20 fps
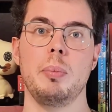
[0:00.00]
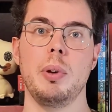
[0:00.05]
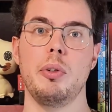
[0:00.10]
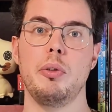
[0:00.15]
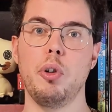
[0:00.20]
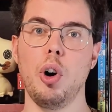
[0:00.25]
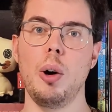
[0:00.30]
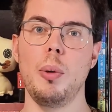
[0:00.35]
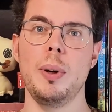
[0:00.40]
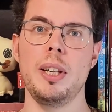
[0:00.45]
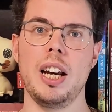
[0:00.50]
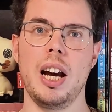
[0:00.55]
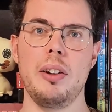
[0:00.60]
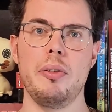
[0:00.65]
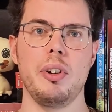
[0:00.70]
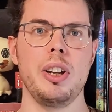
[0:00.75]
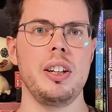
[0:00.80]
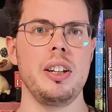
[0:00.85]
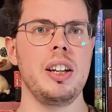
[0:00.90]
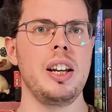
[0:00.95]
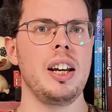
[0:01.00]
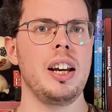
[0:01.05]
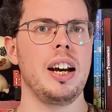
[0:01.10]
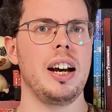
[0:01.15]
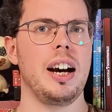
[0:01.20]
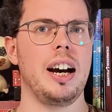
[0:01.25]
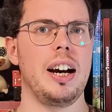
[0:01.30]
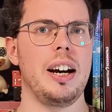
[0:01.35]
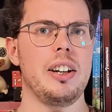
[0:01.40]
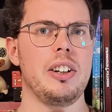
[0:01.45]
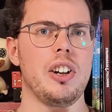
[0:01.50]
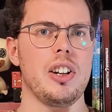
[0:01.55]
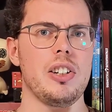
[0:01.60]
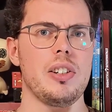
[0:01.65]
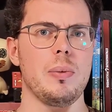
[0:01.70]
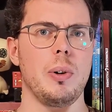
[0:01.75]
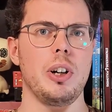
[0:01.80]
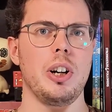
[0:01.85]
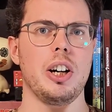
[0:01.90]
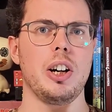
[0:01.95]
Before we dive in, I
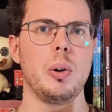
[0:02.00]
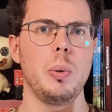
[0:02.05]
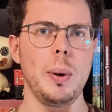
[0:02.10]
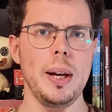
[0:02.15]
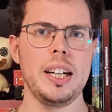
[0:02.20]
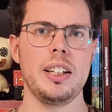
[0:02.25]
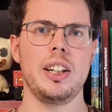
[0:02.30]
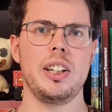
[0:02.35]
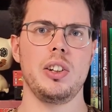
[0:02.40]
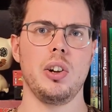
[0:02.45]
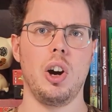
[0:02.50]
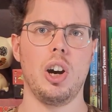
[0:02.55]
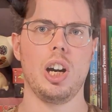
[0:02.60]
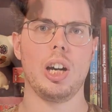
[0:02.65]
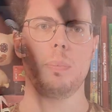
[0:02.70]
just want to quickly talk